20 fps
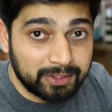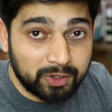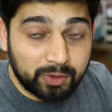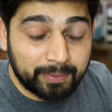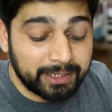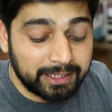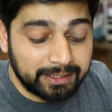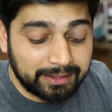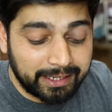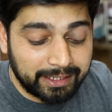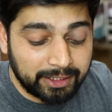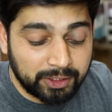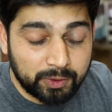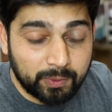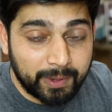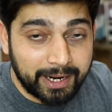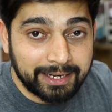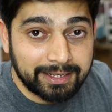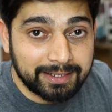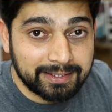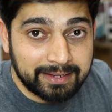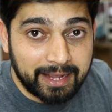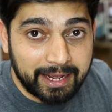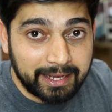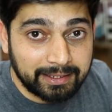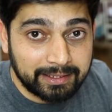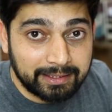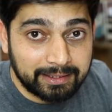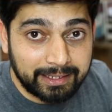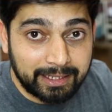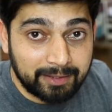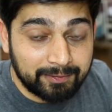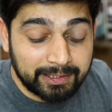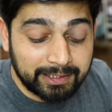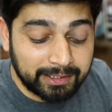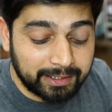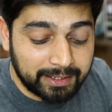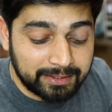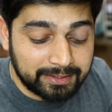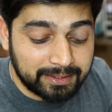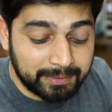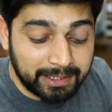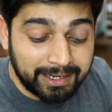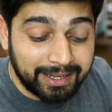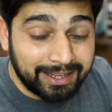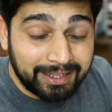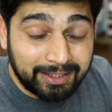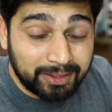Nobody like U I designer, even the customer,